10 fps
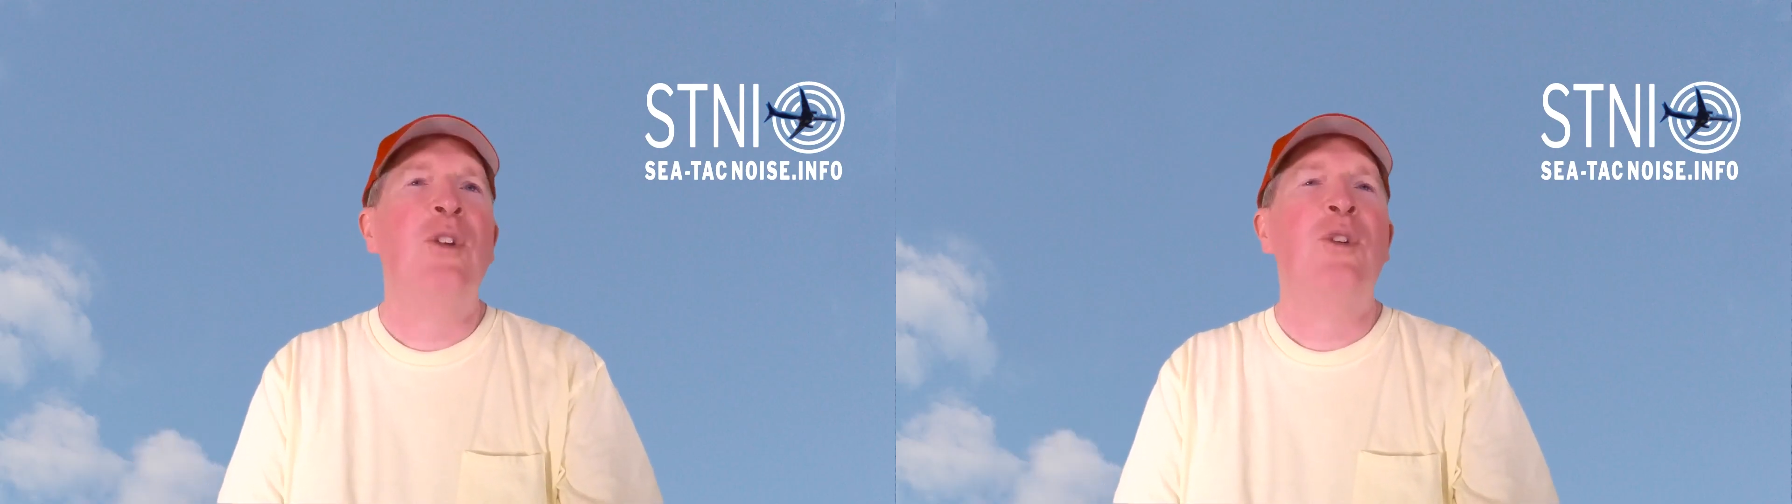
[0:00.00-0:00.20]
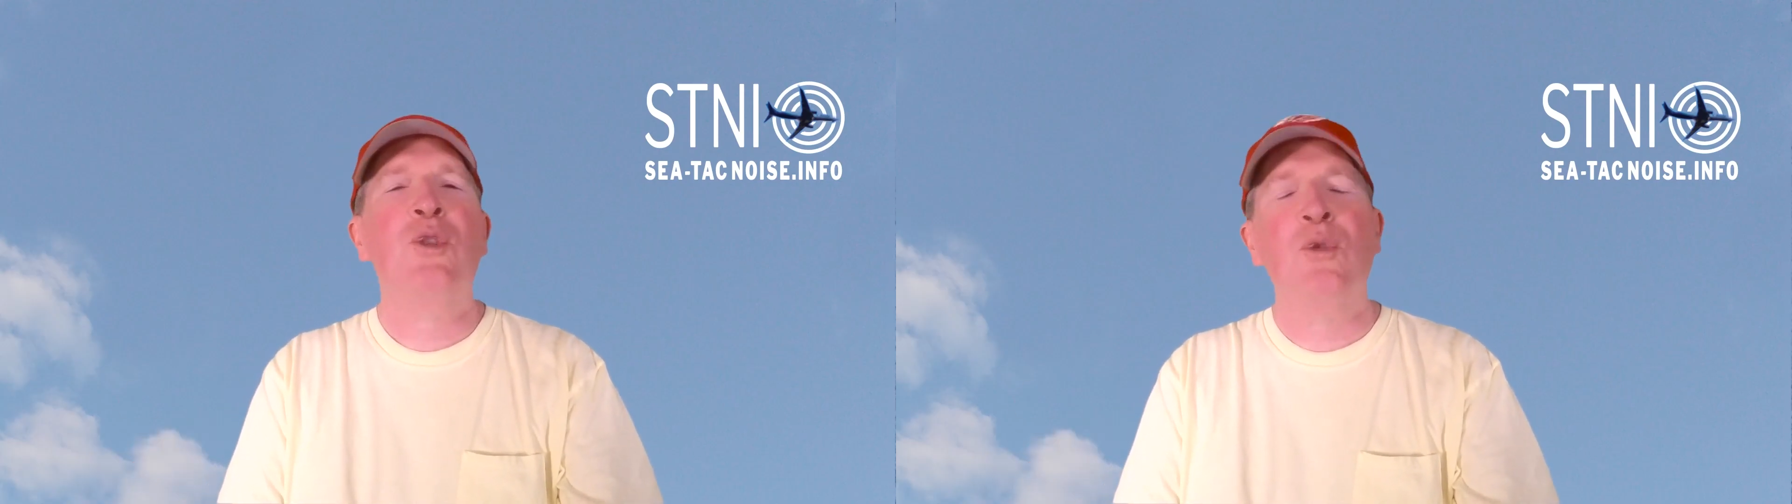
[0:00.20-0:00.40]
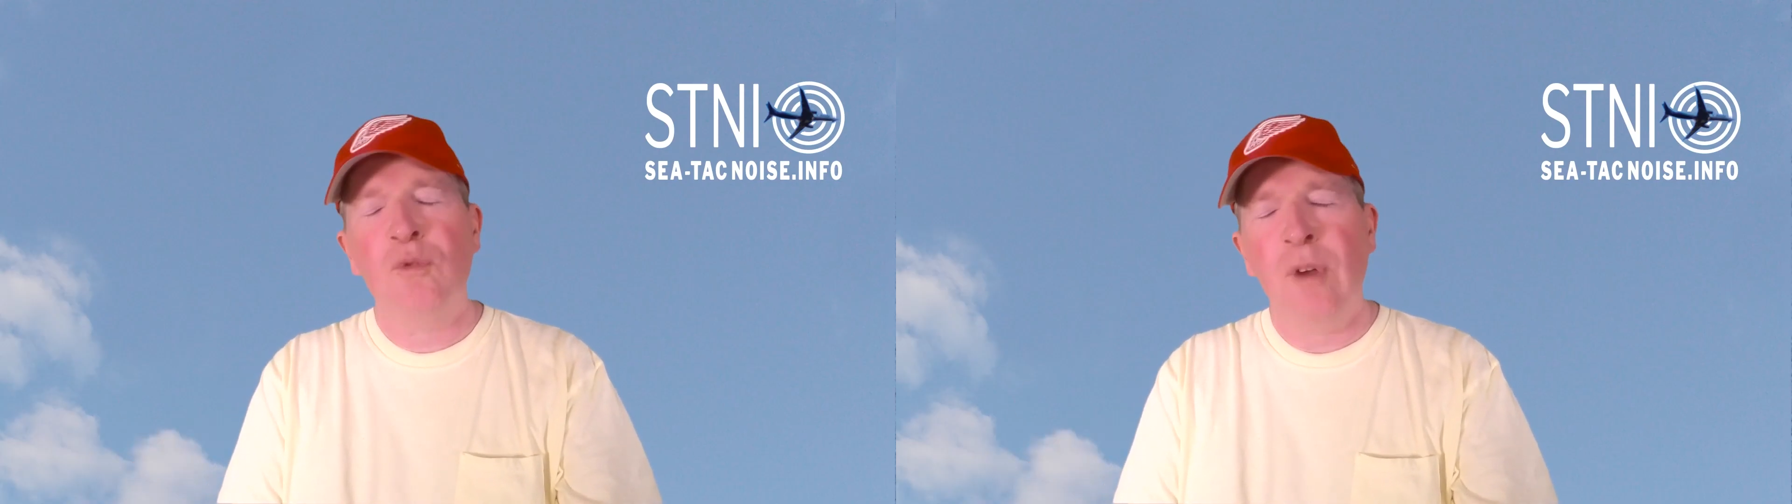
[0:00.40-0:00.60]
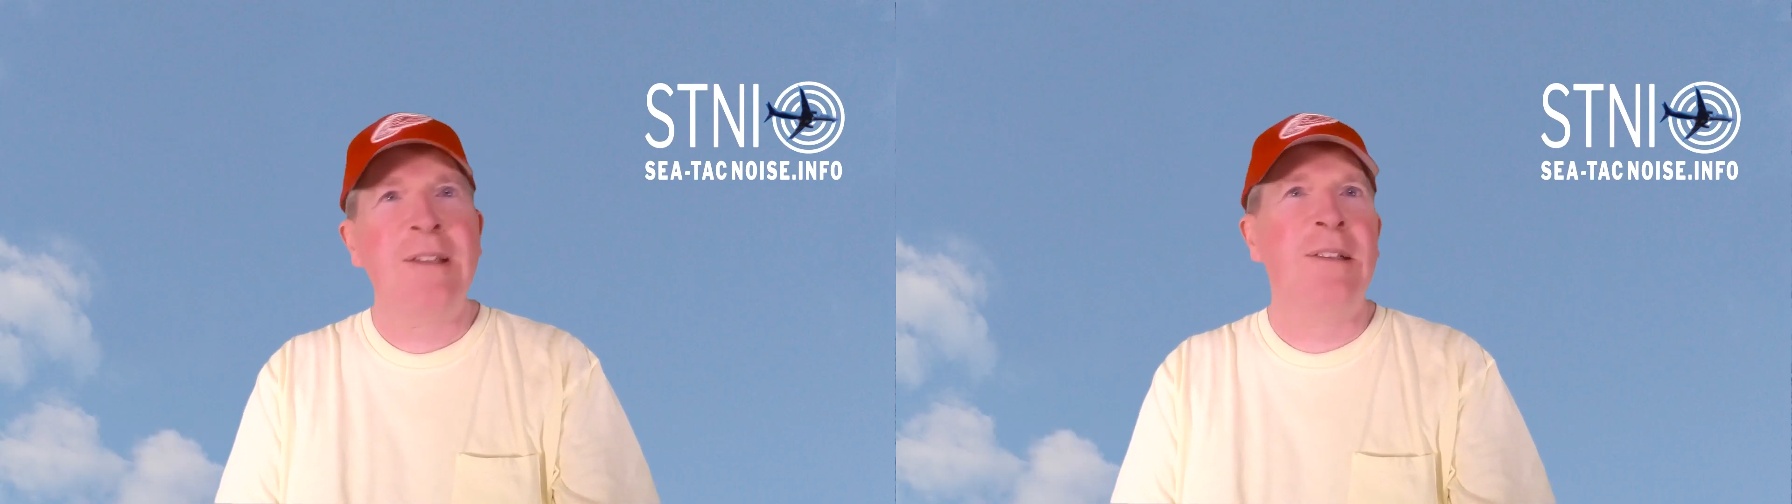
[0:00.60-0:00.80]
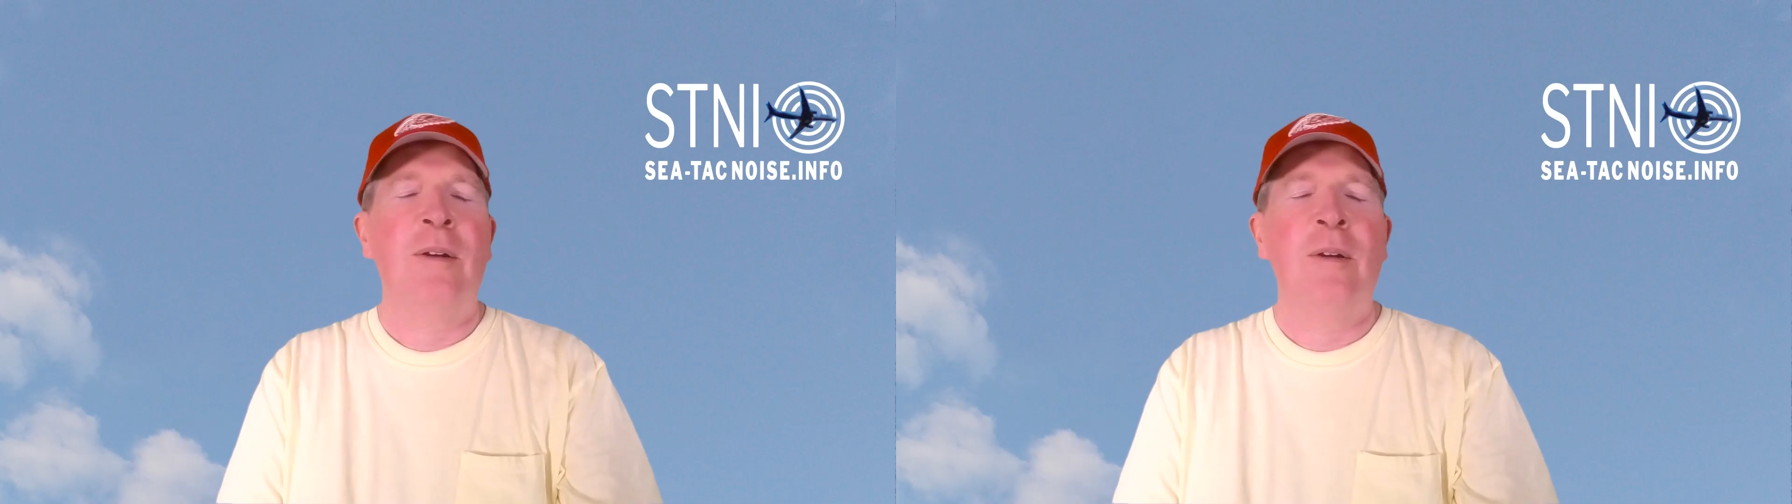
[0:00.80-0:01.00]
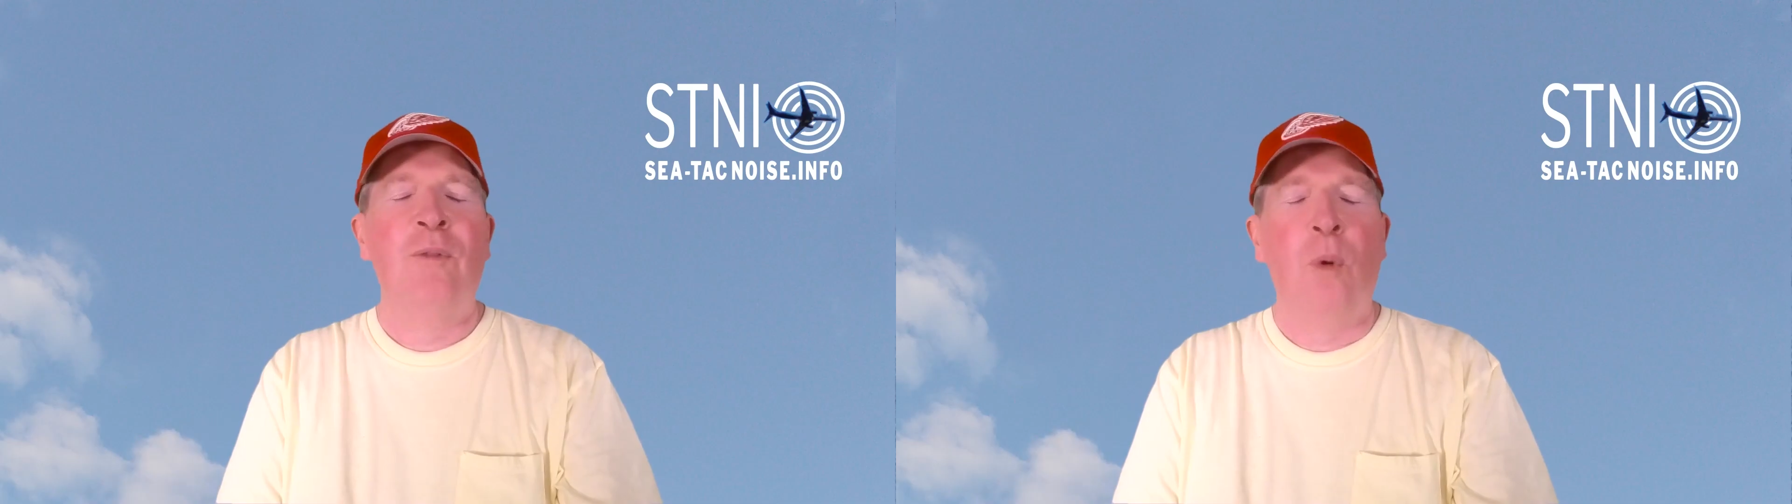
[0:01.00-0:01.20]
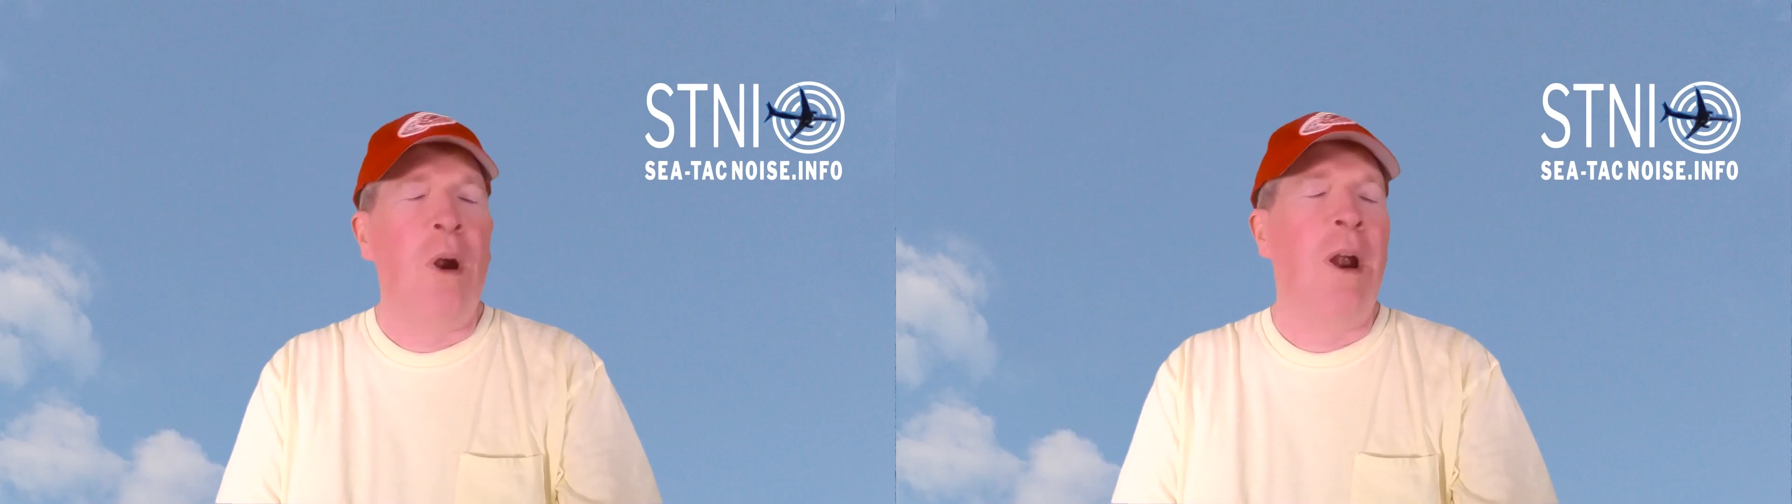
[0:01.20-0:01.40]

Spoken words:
directly for